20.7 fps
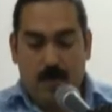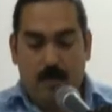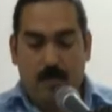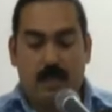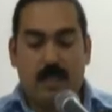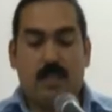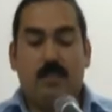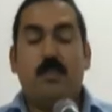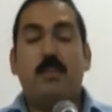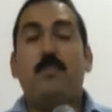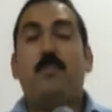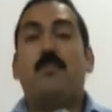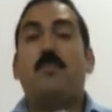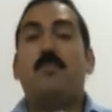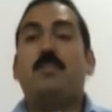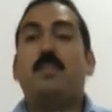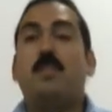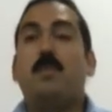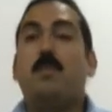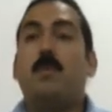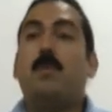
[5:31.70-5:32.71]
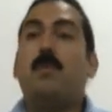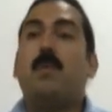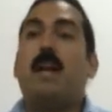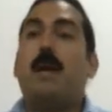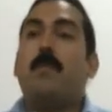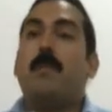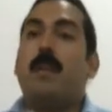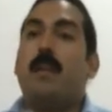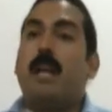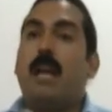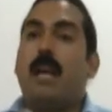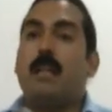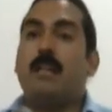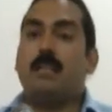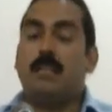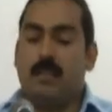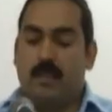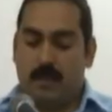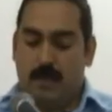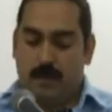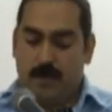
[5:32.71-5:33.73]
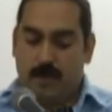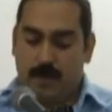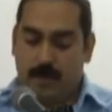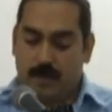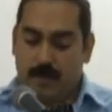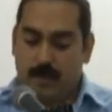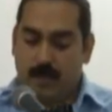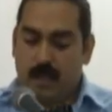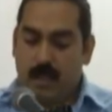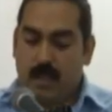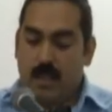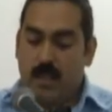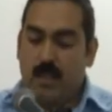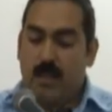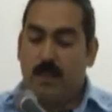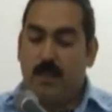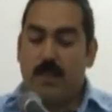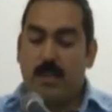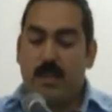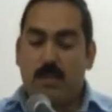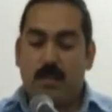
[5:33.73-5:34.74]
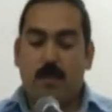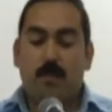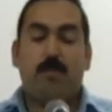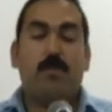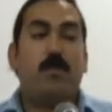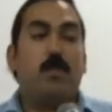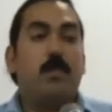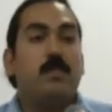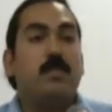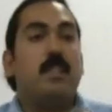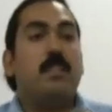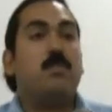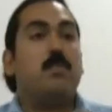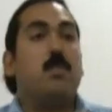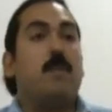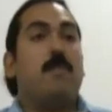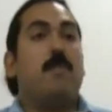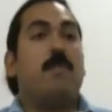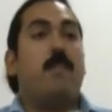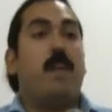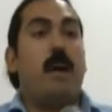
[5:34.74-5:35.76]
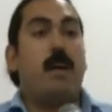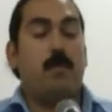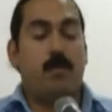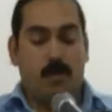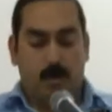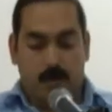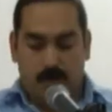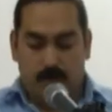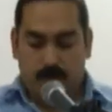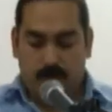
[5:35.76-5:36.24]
But they couldn't foresee what would happen next. The video of the protest went viral.